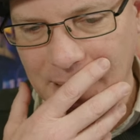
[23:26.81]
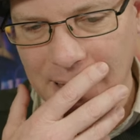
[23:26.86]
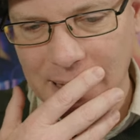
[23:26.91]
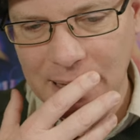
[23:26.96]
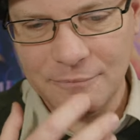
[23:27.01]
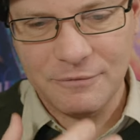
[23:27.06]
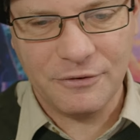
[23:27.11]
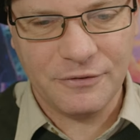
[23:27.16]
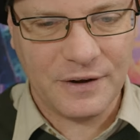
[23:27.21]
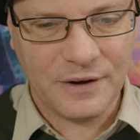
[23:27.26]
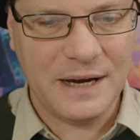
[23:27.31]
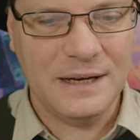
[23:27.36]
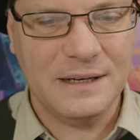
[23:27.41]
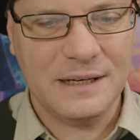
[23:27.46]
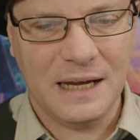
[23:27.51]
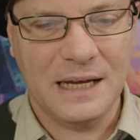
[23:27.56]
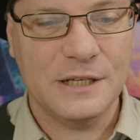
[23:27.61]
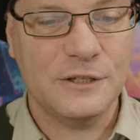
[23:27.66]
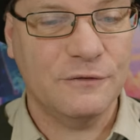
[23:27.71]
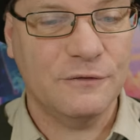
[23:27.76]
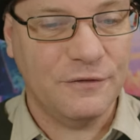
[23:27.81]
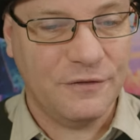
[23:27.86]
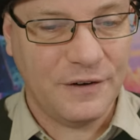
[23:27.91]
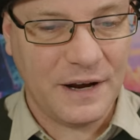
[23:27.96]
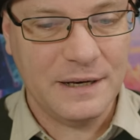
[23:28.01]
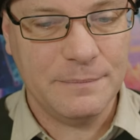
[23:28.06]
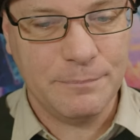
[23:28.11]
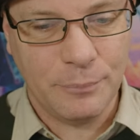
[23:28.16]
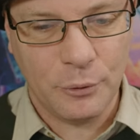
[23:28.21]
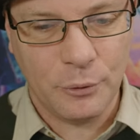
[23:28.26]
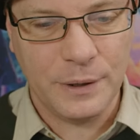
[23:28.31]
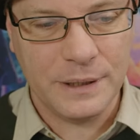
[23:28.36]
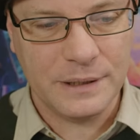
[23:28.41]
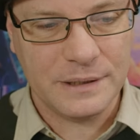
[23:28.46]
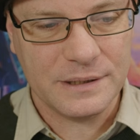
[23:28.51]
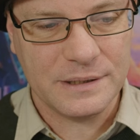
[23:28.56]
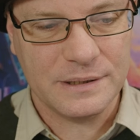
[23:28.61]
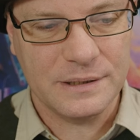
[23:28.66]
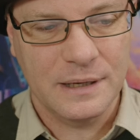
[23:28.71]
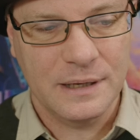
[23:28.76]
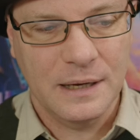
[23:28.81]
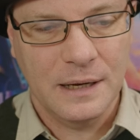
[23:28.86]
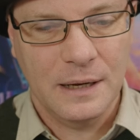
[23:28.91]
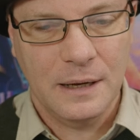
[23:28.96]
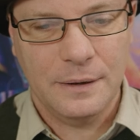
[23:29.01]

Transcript: um, Fate has fate points.